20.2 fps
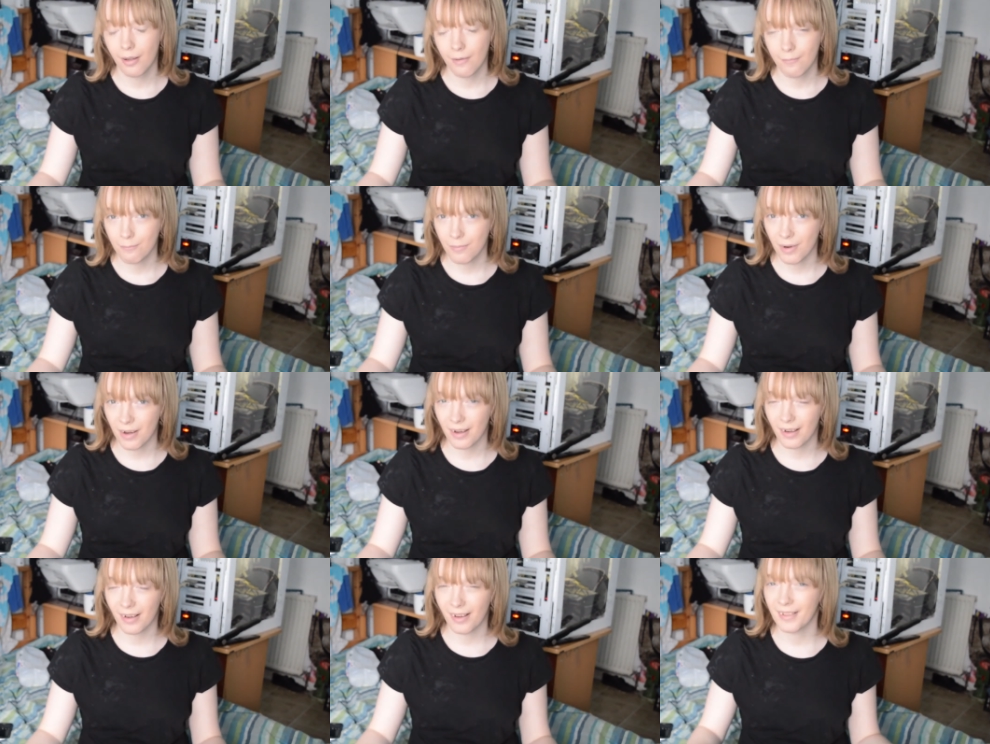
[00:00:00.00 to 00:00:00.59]

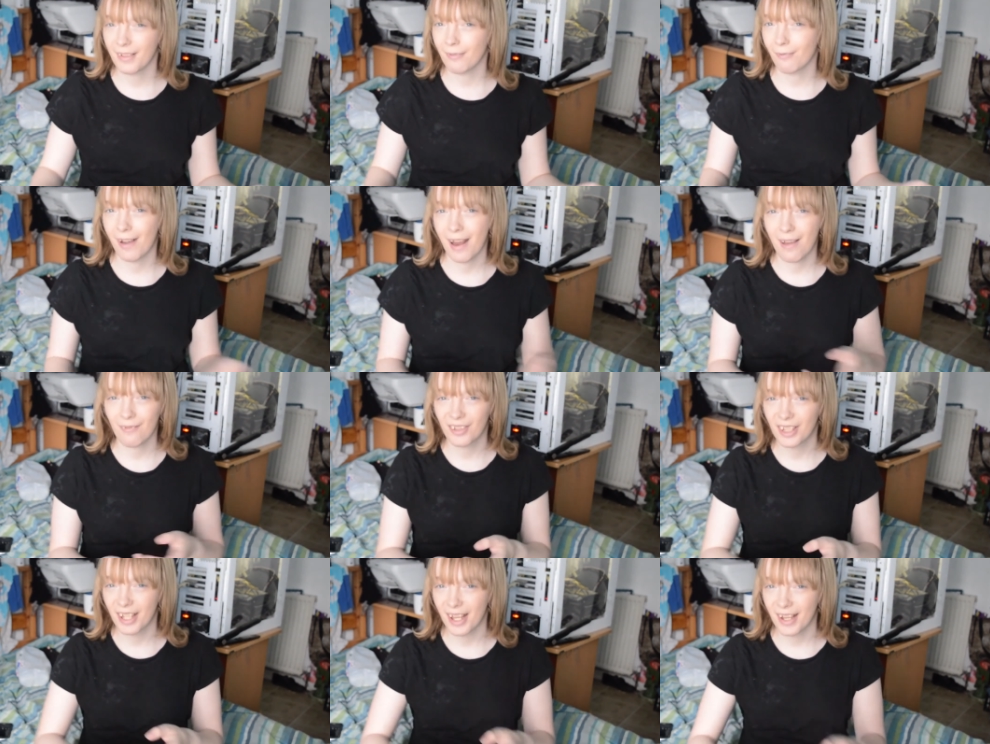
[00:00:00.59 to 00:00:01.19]
But I don't want to
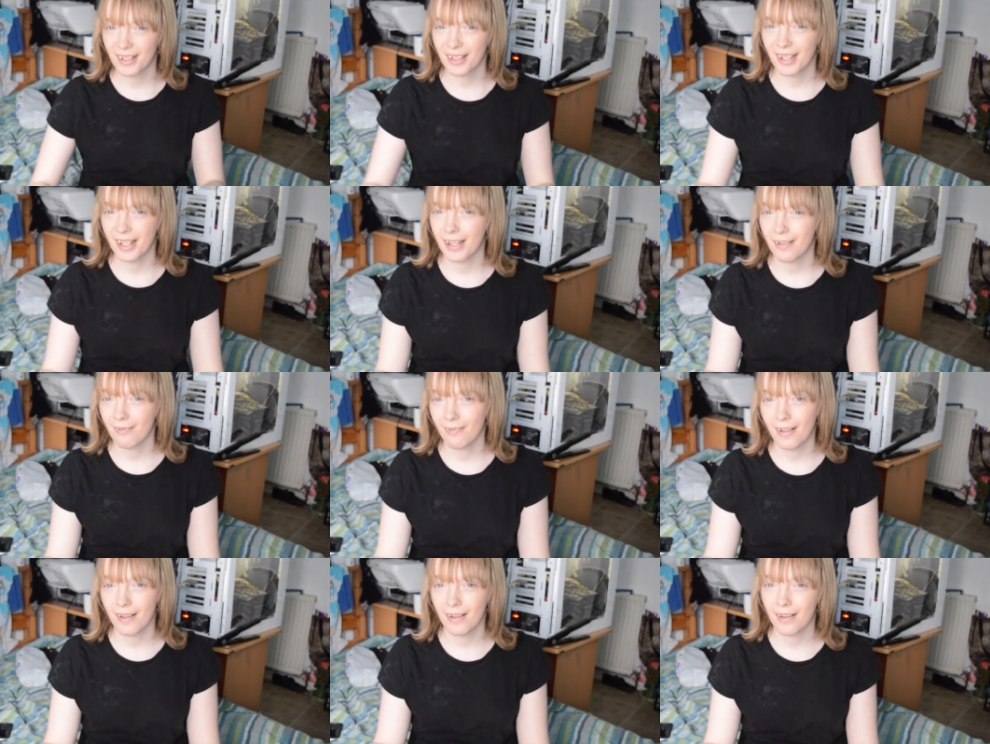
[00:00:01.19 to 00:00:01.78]
have sex
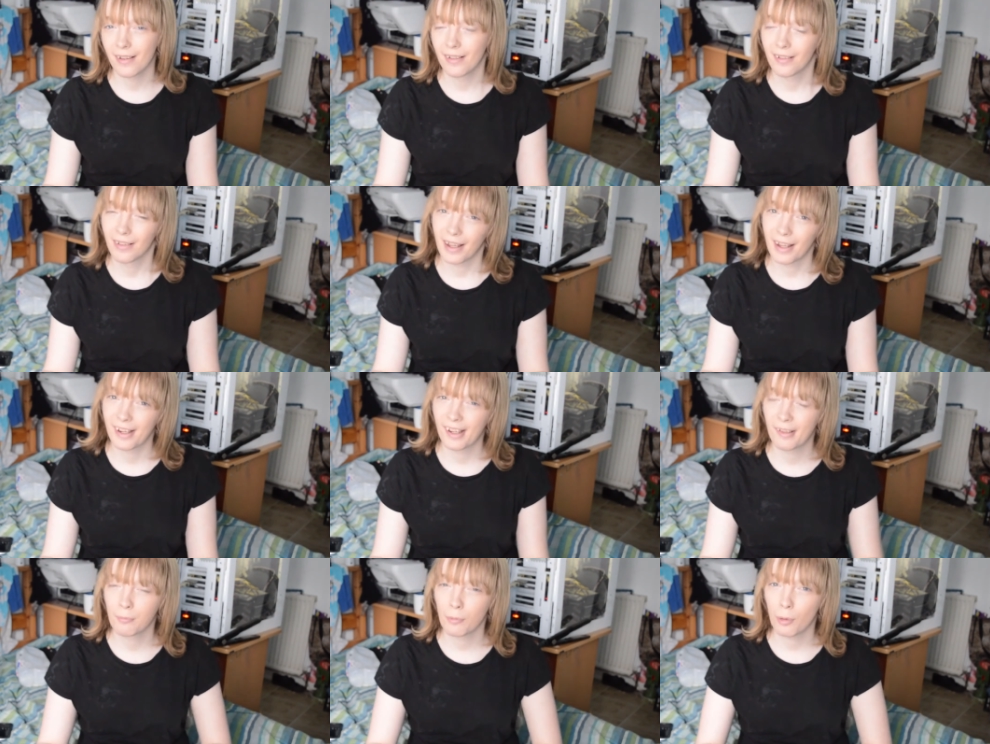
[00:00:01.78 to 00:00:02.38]
anyway,
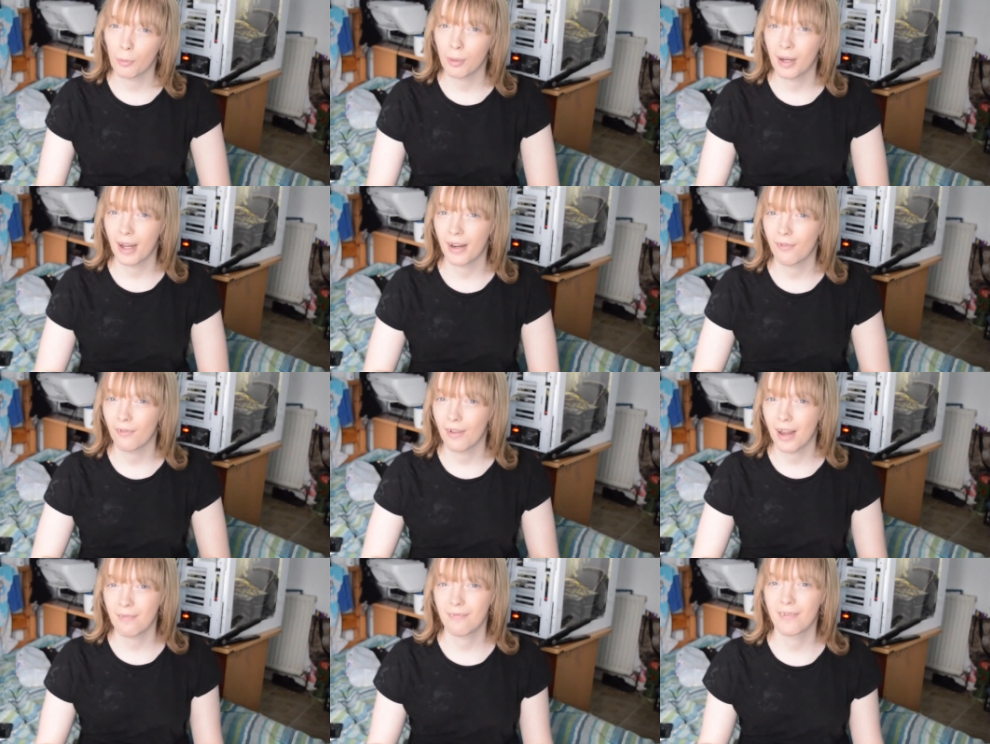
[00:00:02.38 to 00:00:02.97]
and I'm not planning
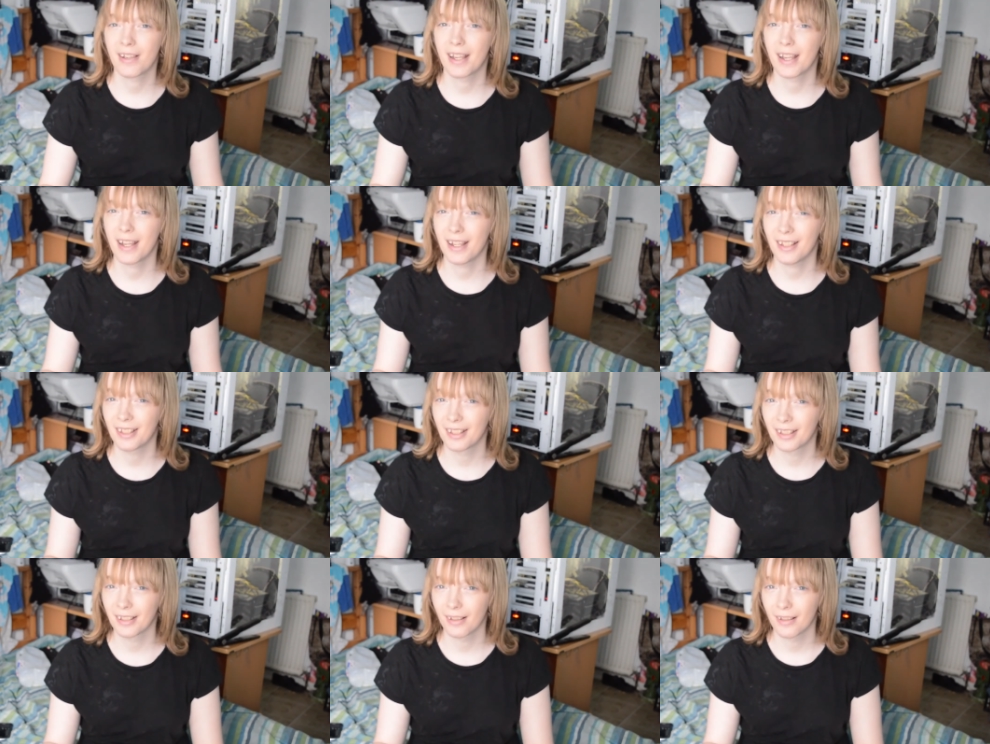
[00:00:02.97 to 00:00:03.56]
on having
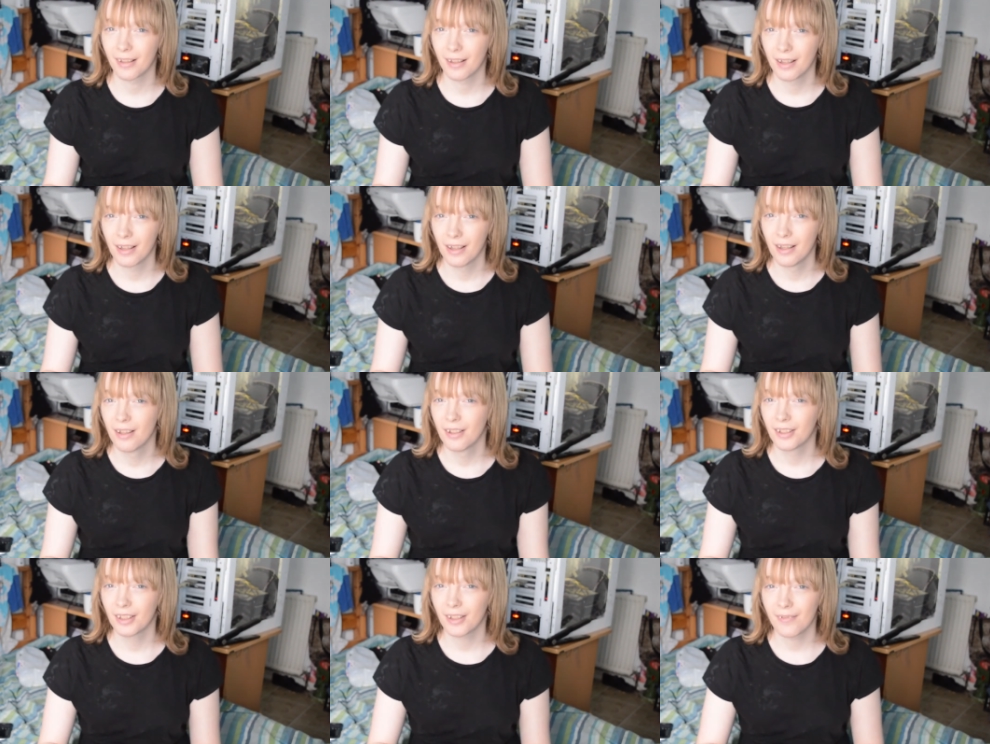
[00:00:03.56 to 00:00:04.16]
kids,
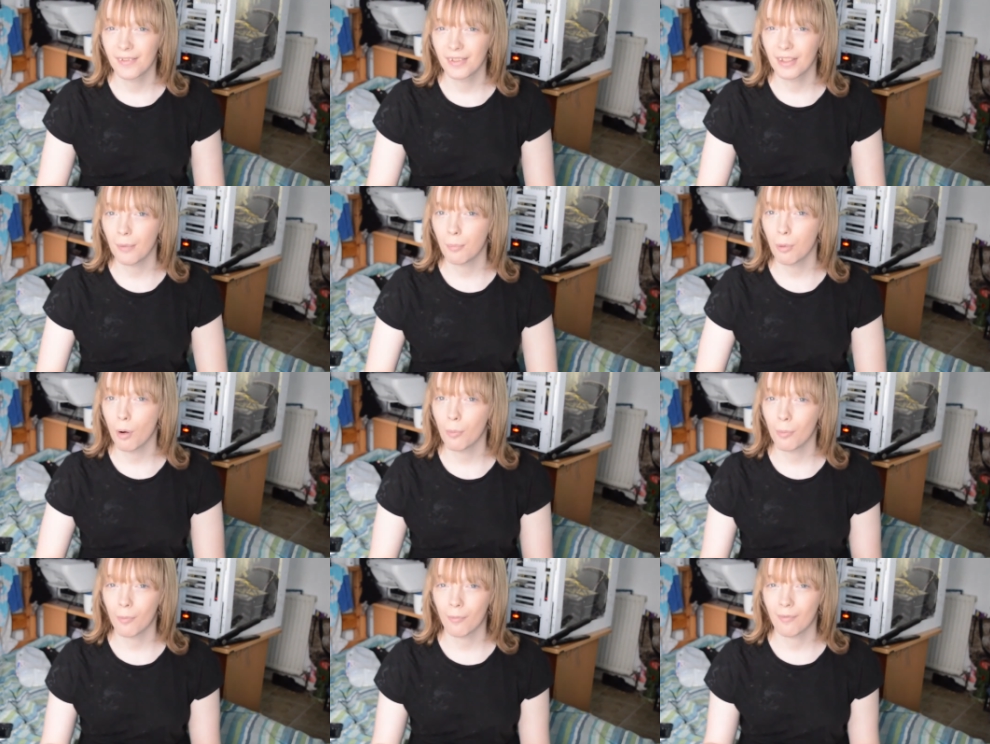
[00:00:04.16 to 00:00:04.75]
so there's no
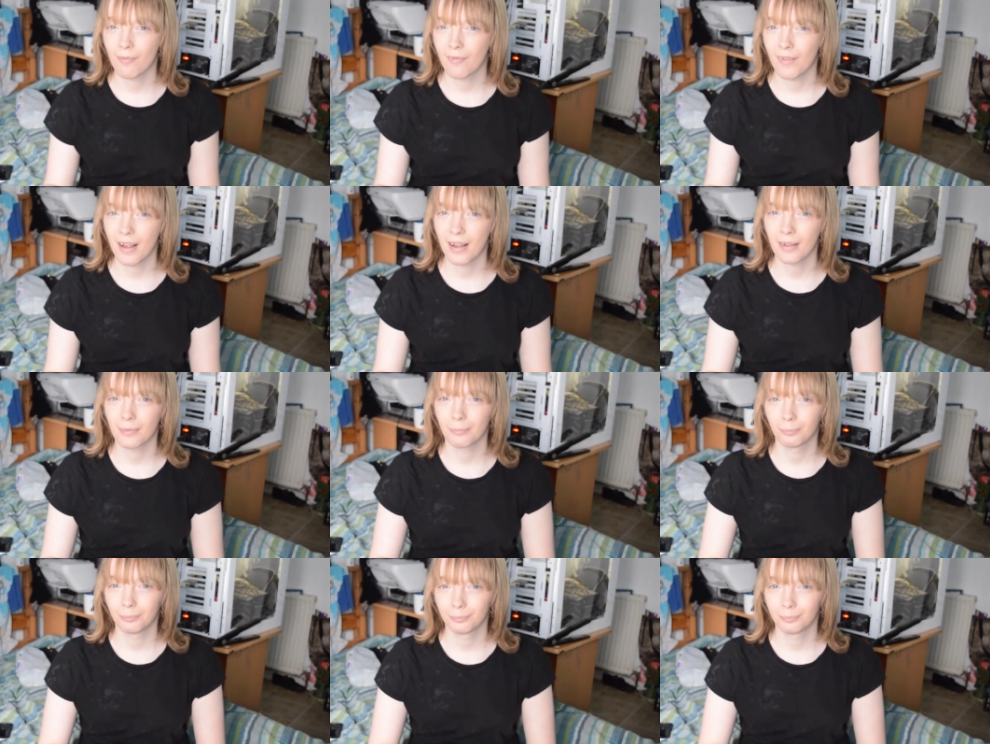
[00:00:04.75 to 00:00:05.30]
problem with that.